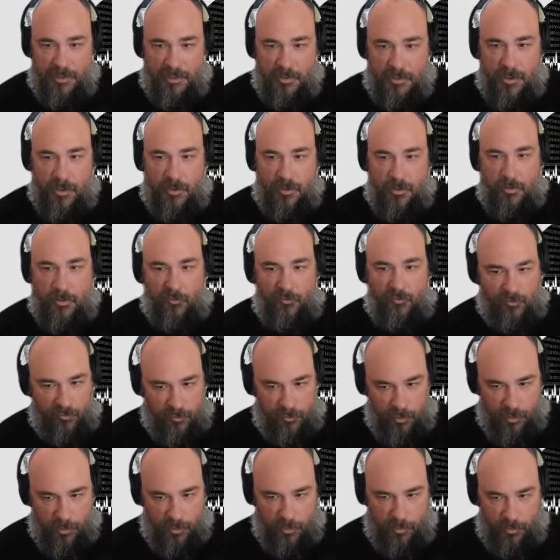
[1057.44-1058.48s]
to the
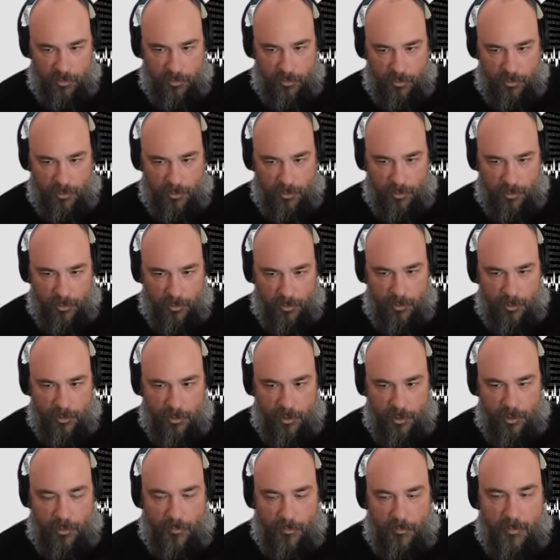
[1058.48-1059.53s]
root,
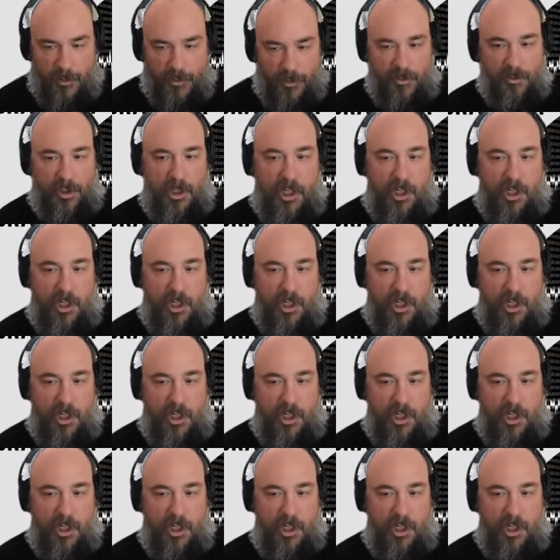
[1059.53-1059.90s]
but they're